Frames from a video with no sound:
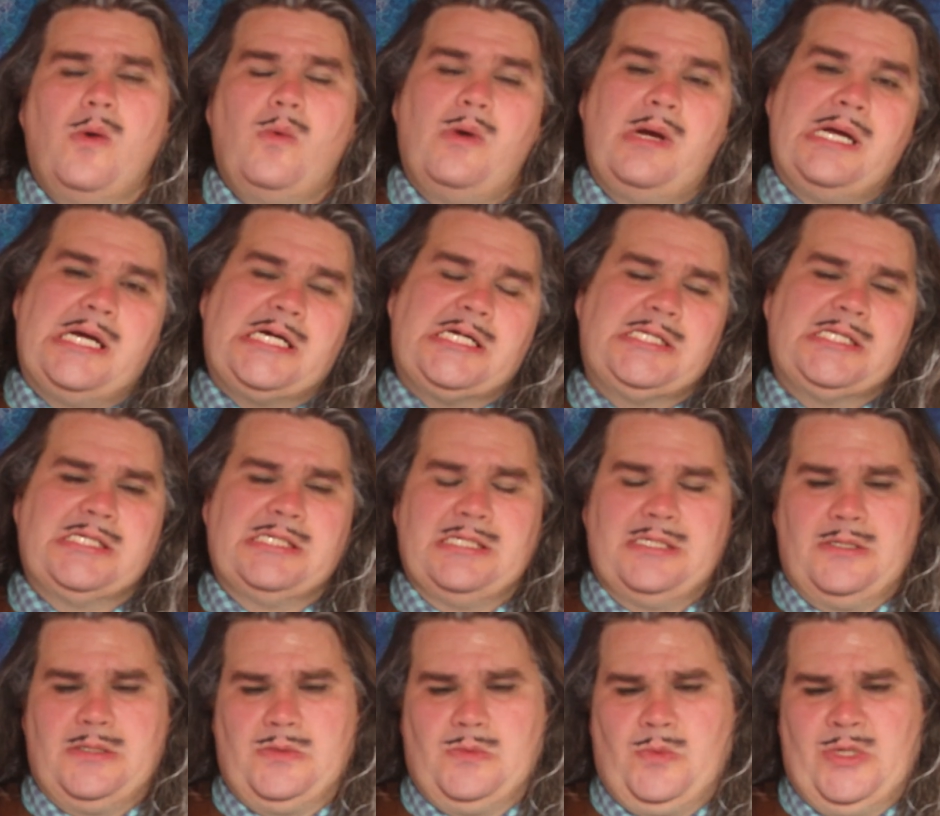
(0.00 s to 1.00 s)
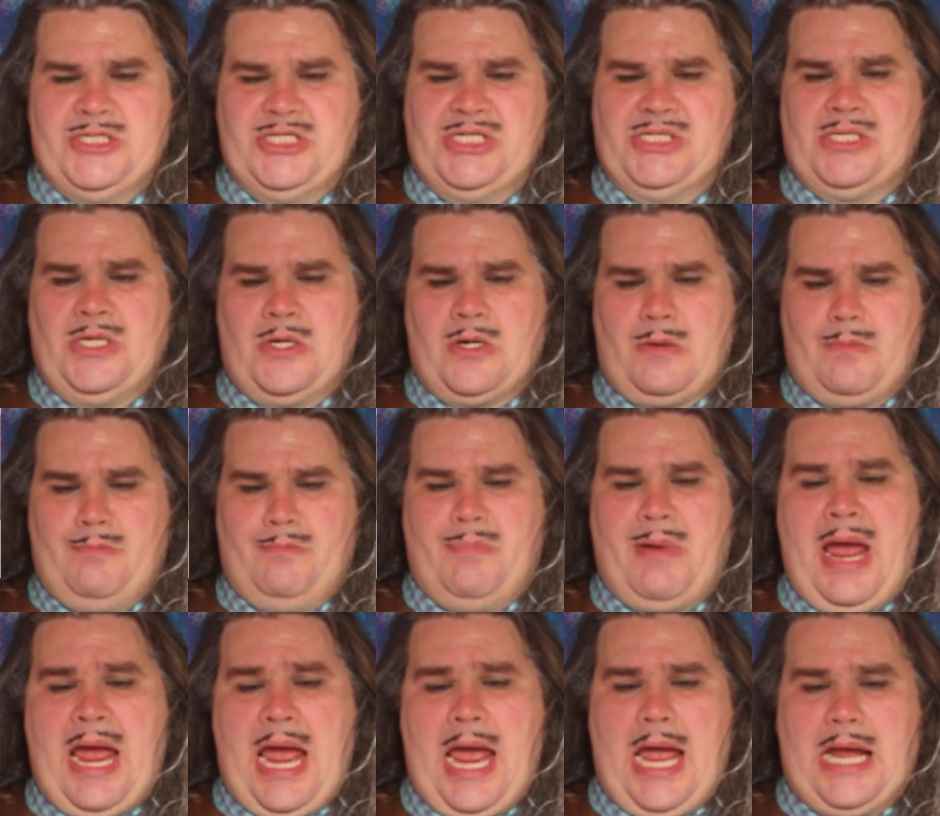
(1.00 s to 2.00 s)
well, when she's on her
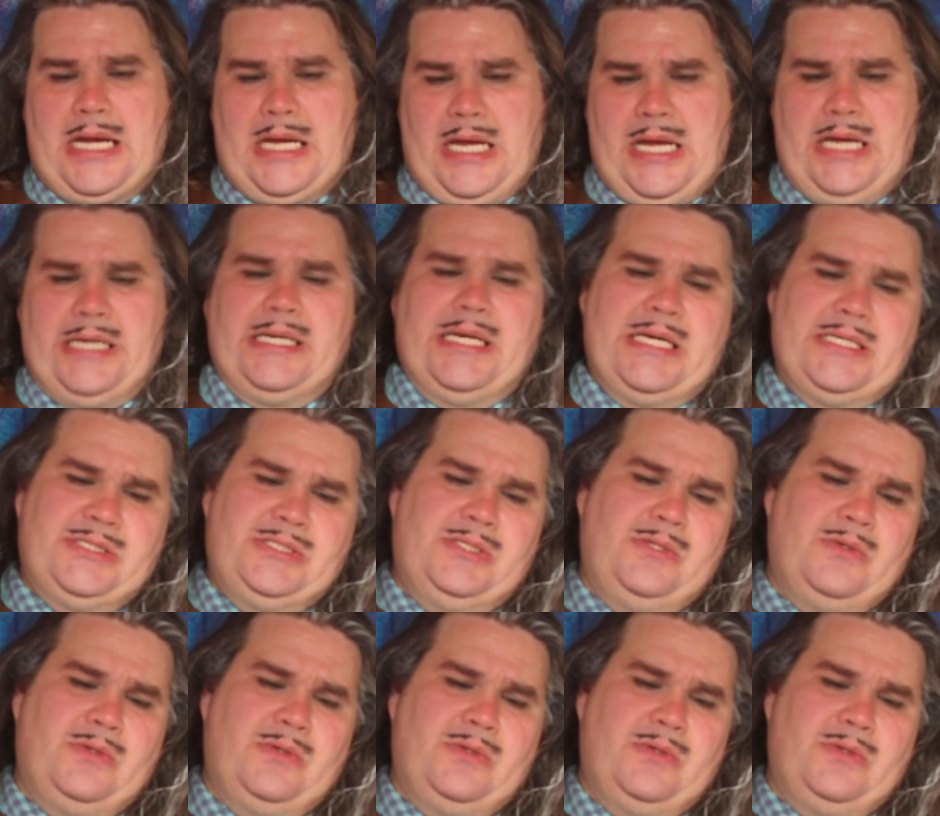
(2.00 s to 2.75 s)
back, I guess you